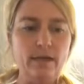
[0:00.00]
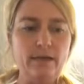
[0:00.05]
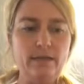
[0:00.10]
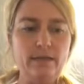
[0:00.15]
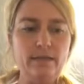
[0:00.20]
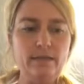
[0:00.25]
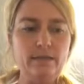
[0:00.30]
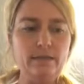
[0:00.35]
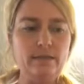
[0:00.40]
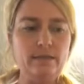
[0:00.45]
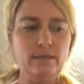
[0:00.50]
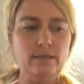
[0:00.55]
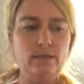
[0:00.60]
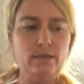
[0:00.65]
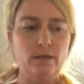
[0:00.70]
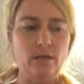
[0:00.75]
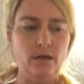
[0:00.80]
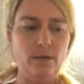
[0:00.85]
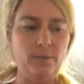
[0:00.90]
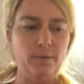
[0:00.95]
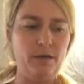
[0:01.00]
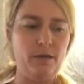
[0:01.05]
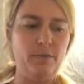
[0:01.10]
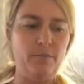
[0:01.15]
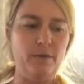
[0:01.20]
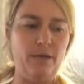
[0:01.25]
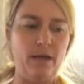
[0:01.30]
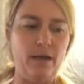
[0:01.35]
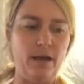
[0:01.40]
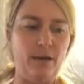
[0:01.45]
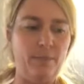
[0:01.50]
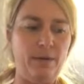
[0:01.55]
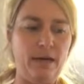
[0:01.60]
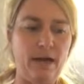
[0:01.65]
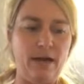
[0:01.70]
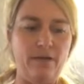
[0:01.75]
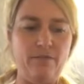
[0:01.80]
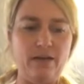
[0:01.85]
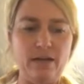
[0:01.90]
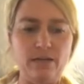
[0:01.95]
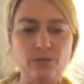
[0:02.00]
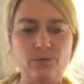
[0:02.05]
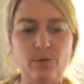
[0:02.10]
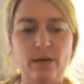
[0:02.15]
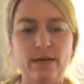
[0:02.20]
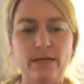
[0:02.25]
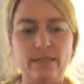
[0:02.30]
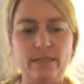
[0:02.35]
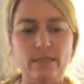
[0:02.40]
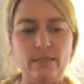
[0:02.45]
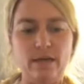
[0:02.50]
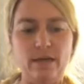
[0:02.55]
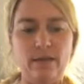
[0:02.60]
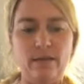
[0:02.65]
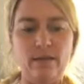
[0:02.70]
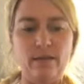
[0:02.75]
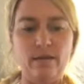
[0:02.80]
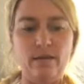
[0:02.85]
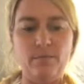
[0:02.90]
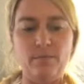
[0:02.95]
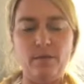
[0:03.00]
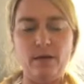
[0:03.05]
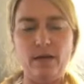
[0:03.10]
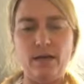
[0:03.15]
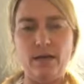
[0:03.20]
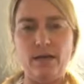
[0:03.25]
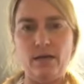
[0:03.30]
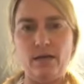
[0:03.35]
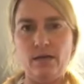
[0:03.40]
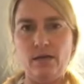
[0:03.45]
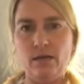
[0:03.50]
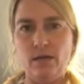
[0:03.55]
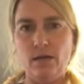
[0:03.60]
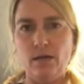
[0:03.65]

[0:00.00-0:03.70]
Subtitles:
is I'm gonna have that twice, and then my